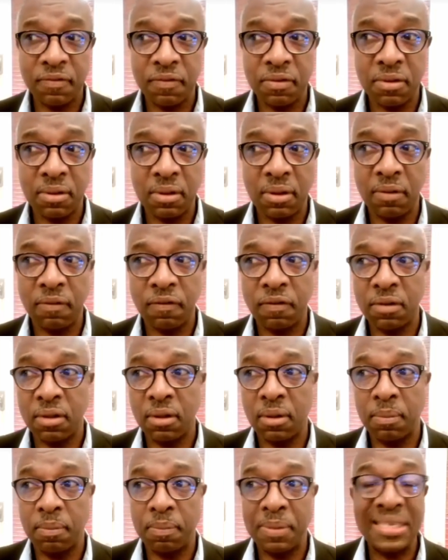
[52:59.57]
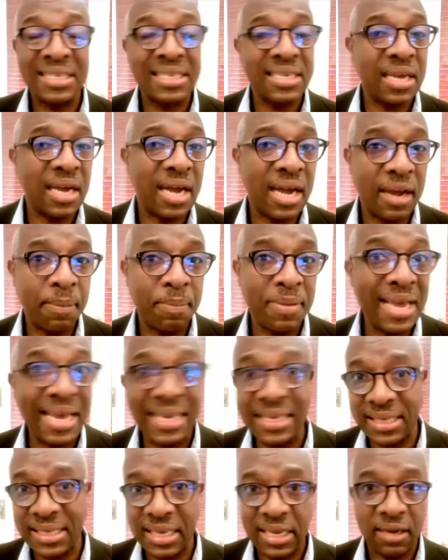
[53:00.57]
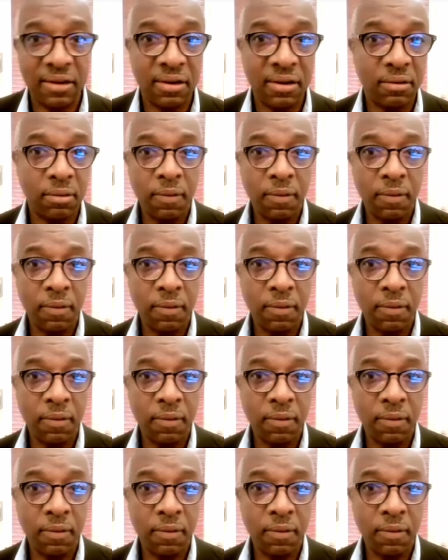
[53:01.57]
for the for the PCI PIC